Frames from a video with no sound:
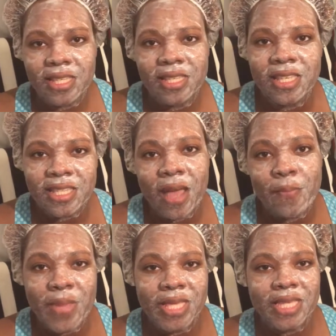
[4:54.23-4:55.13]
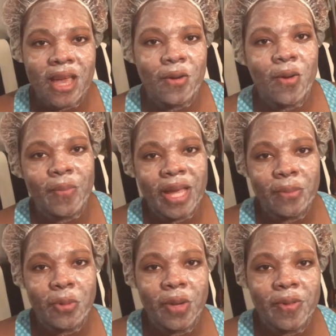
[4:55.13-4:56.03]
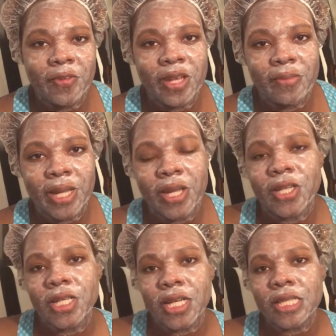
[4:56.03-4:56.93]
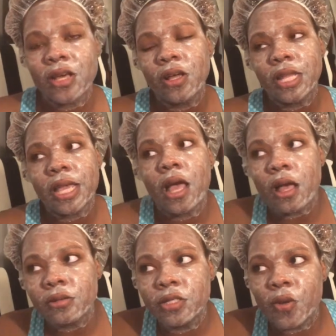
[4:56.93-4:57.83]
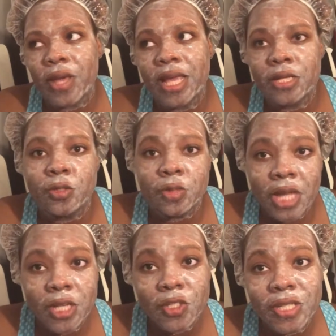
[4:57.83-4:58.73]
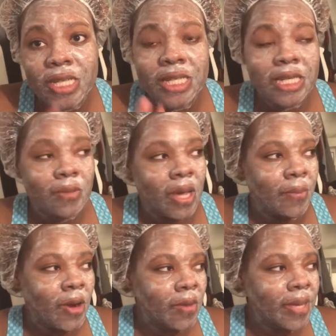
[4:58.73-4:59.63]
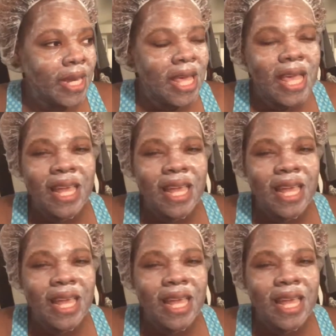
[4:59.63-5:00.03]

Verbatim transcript: since I missed out on my appointment for getting my hair done, I thought like, I'll just go ahead and do laundry, clean up my apartment.